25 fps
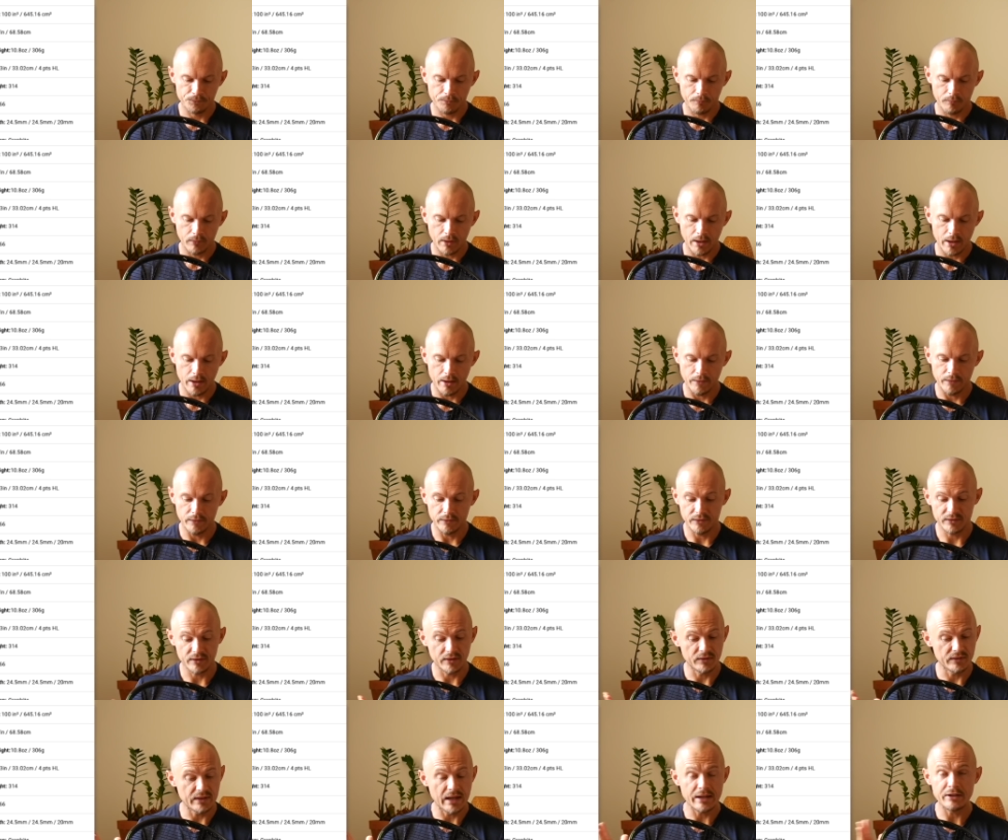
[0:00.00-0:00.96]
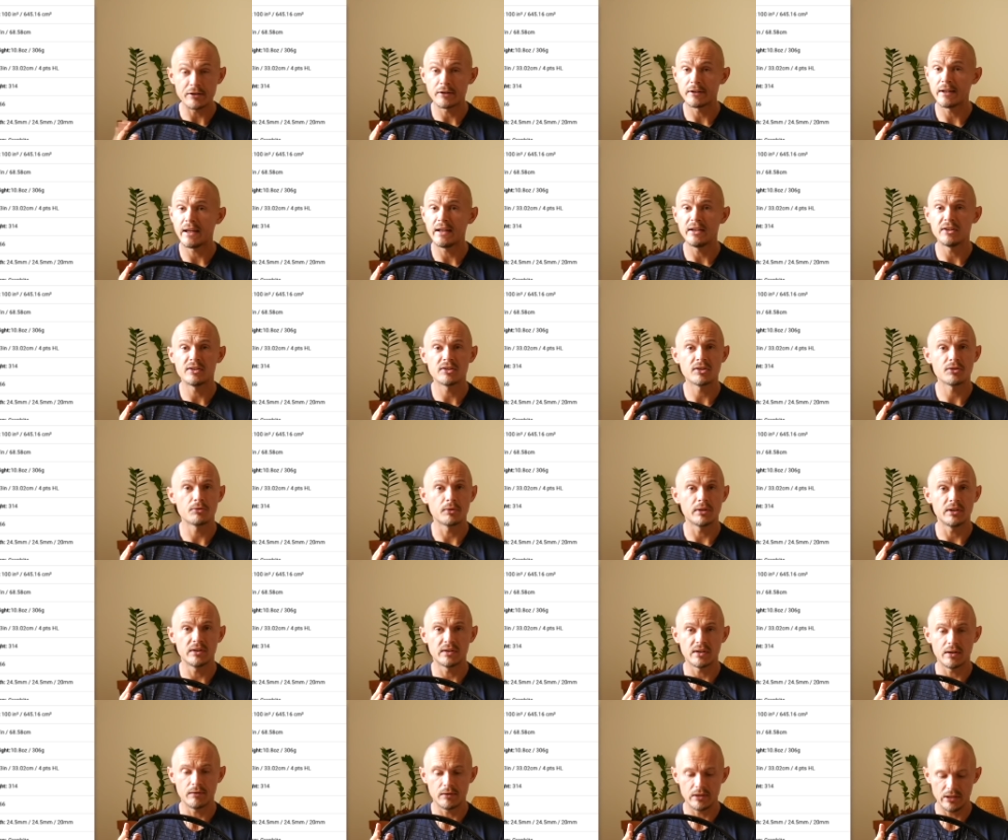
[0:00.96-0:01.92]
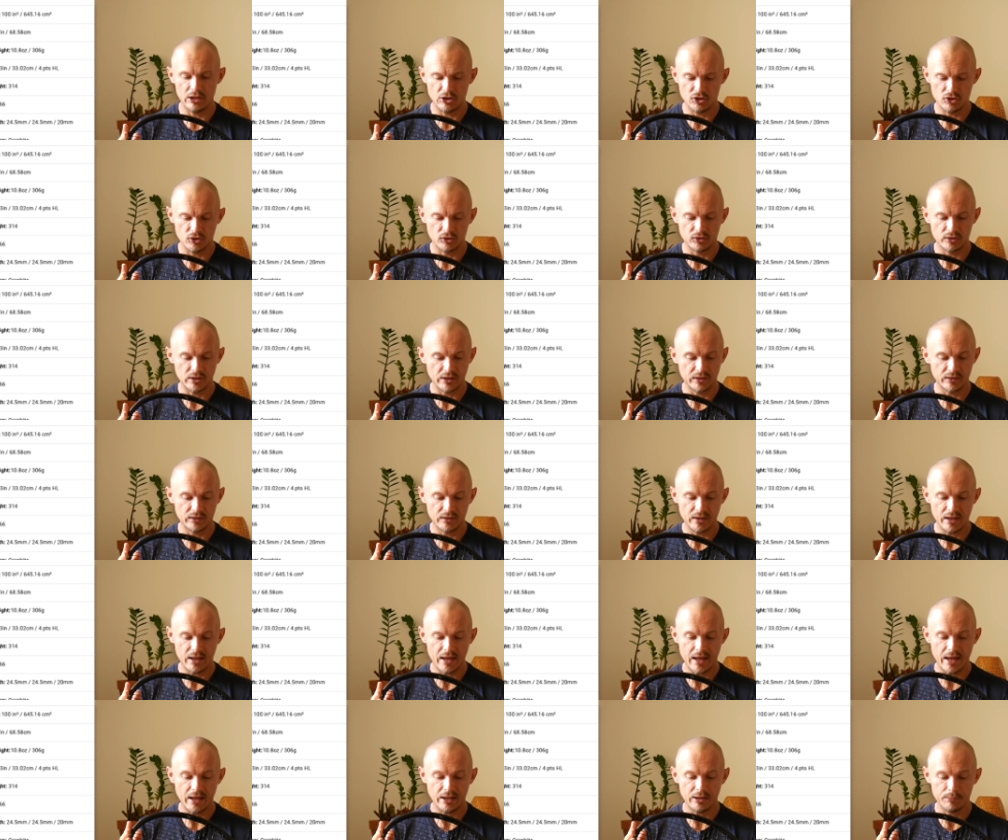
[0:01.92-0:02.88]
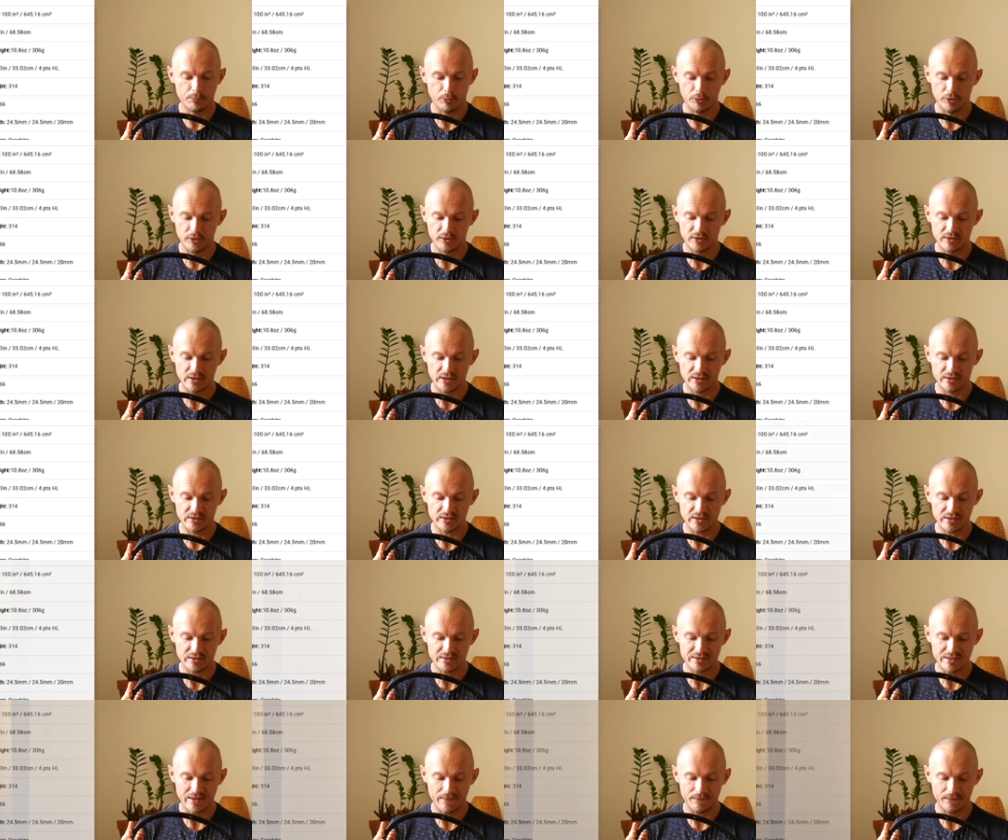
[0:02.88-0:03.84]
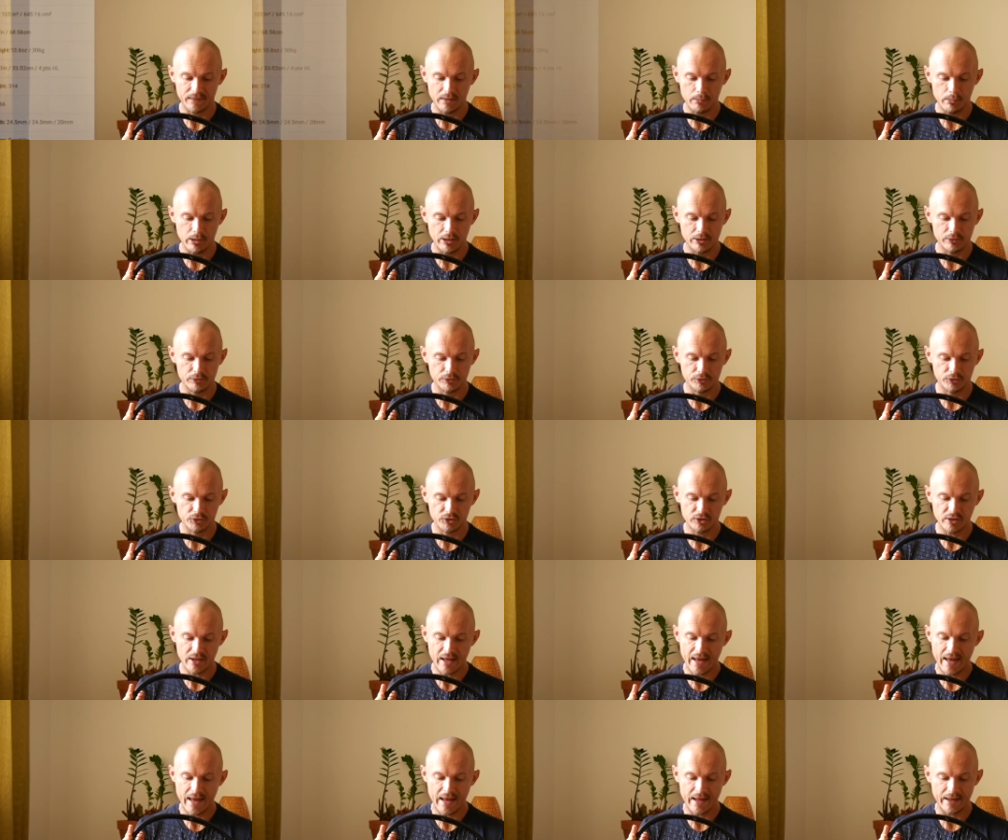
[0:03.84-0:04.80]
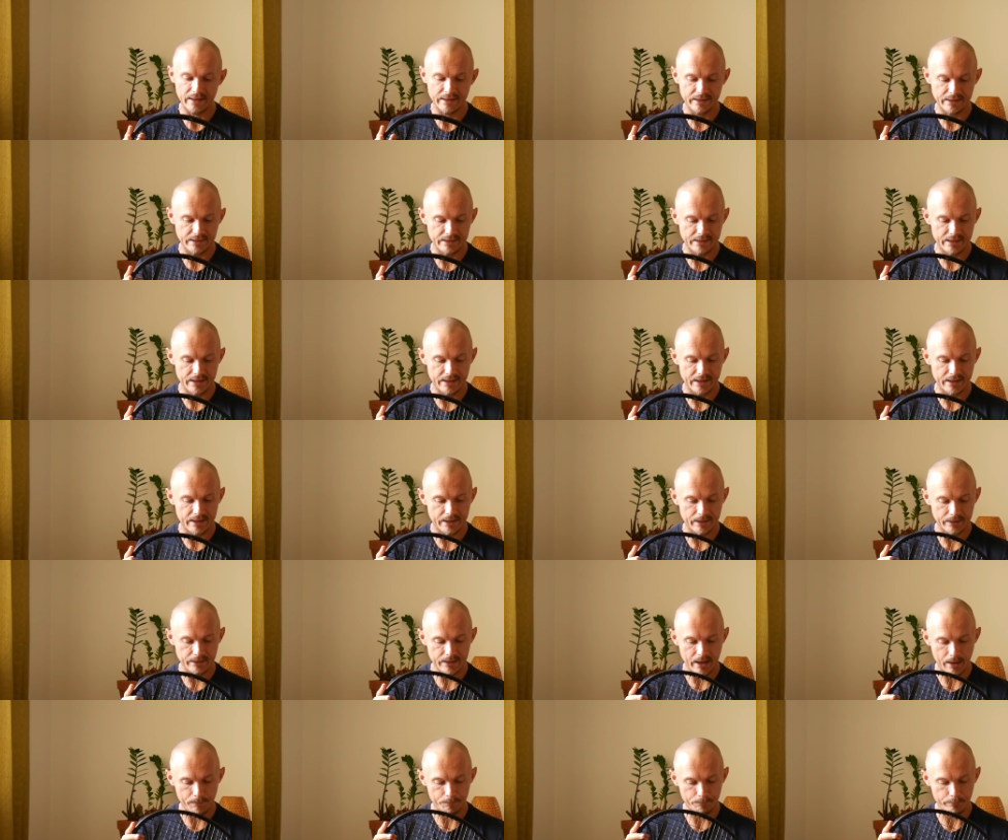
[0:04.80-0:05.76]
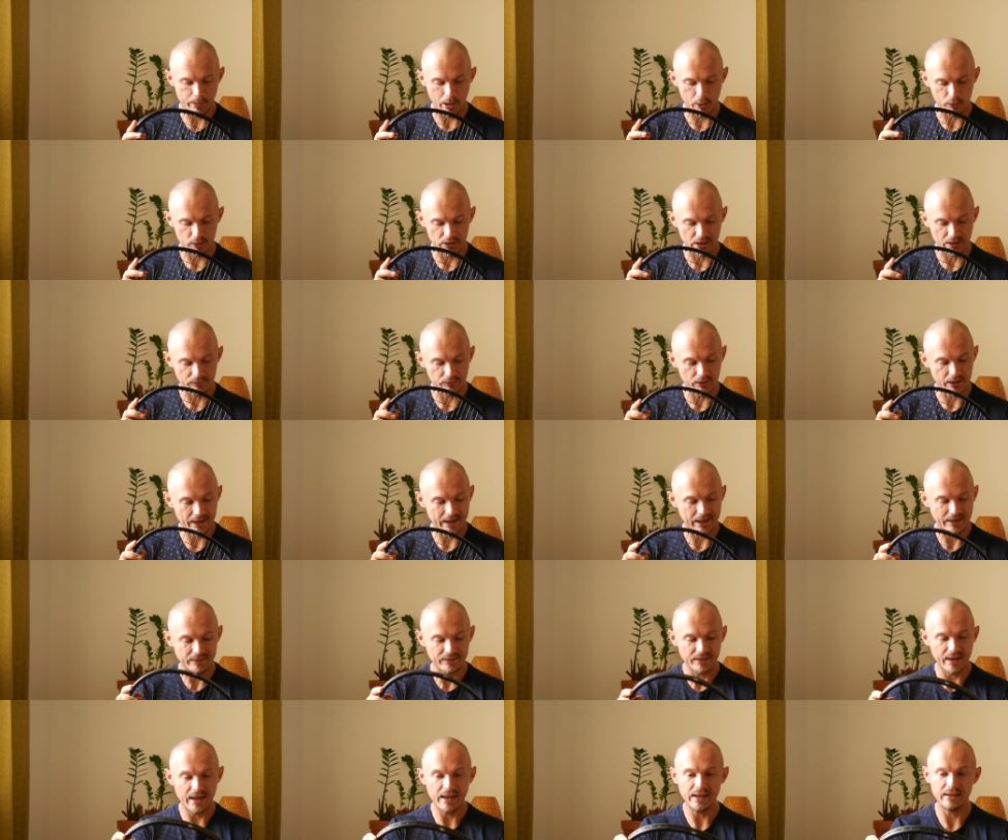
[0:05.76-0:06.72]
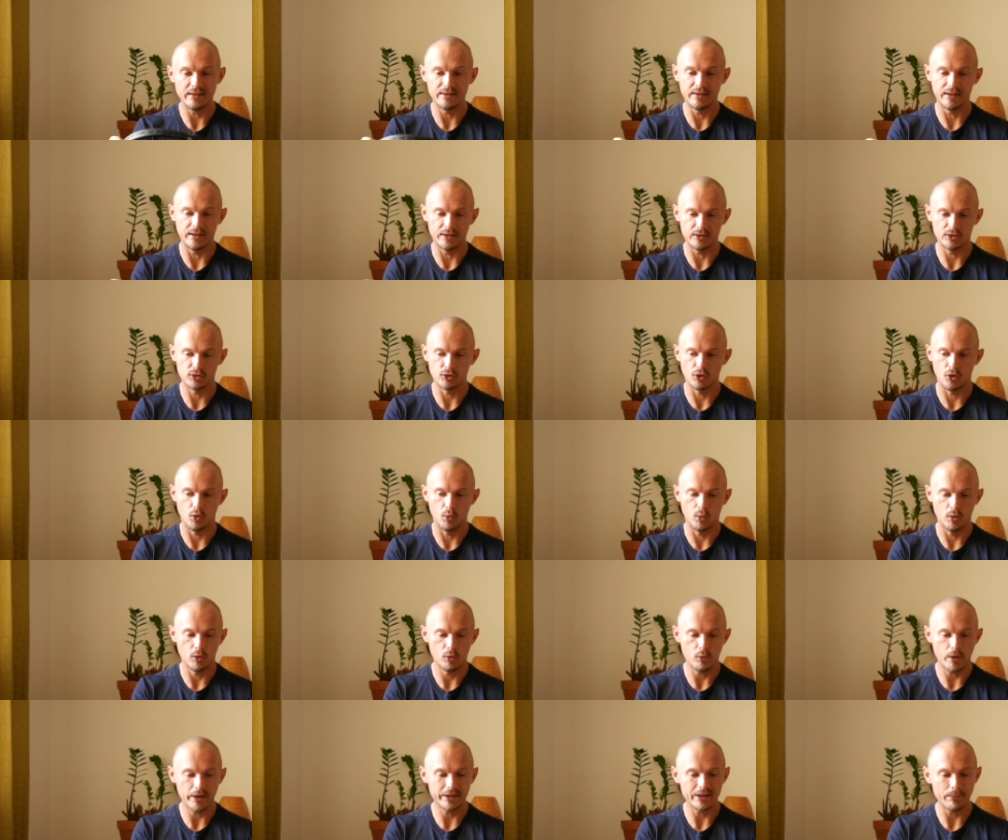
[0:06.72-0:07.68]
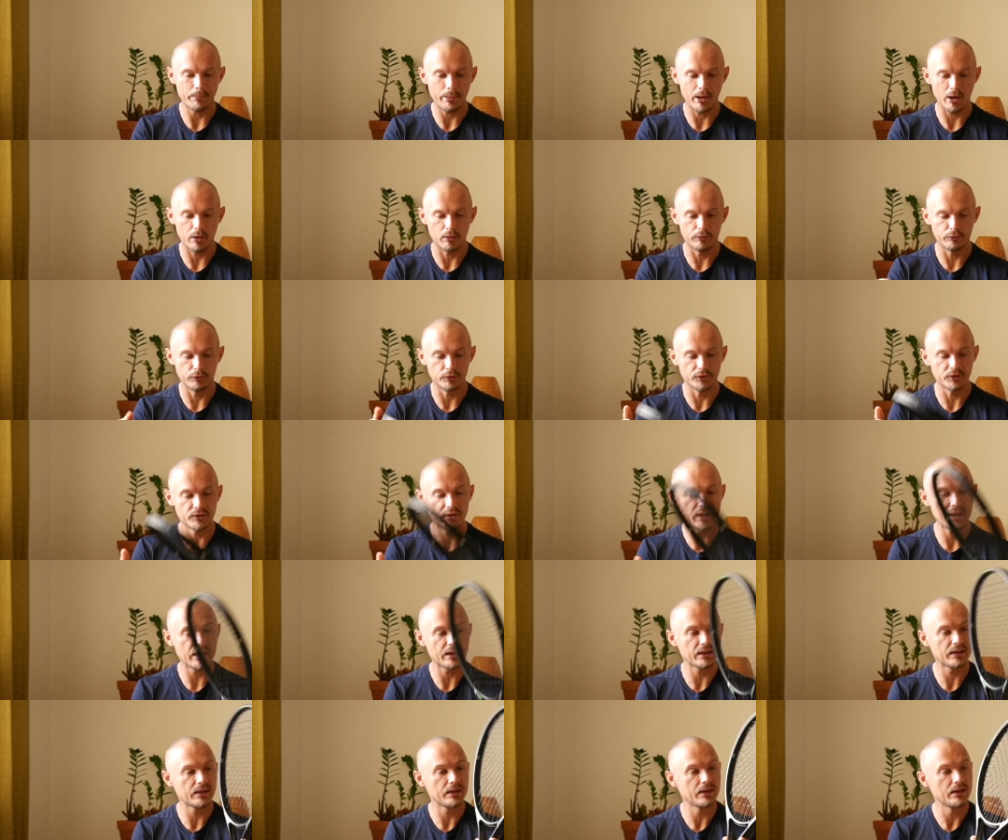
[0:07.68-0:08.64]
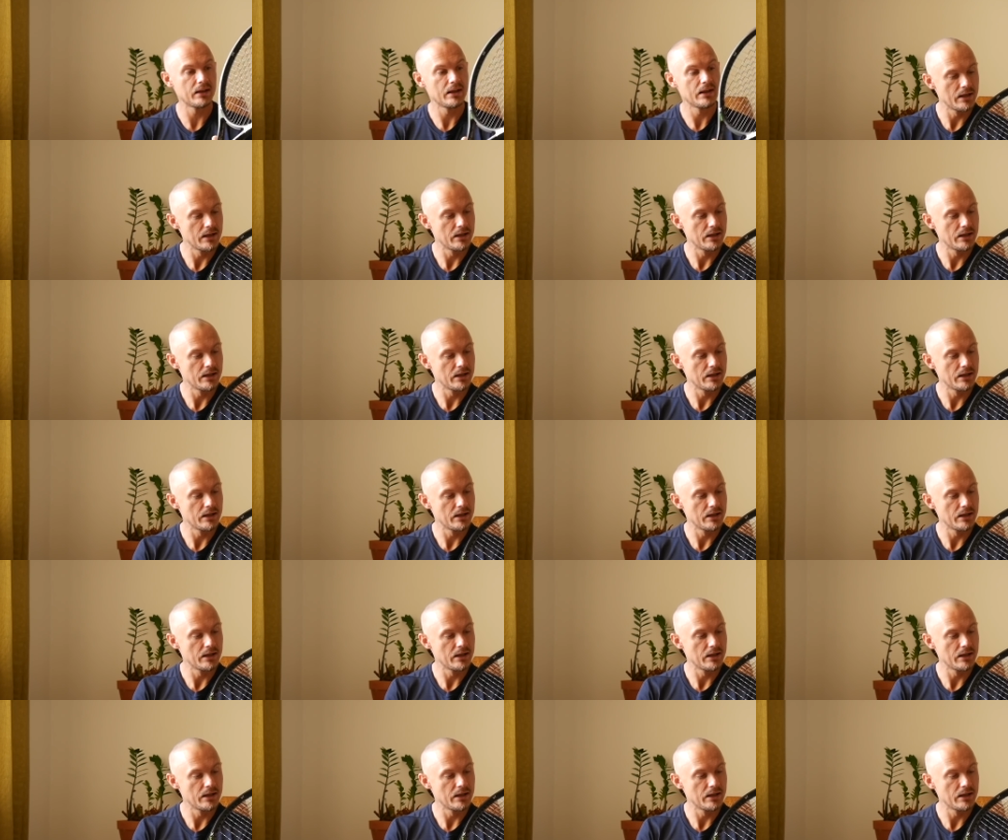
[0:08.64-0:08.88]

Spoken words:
It's the standard length, 27 inches, 68.6 centimeters, and yeah, power level 880. So quite a powerful stick.